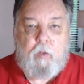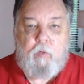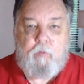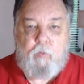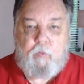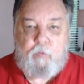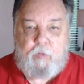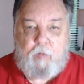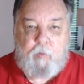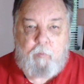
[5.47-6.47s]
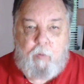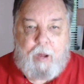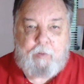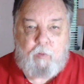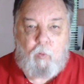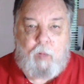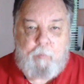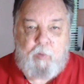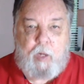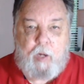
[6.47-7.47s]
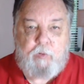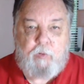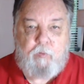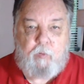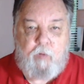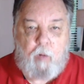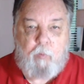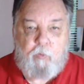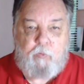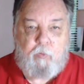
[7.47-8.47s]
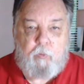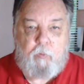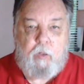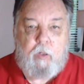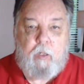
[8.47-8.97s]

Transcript: These are seven practical applications of Numbers 2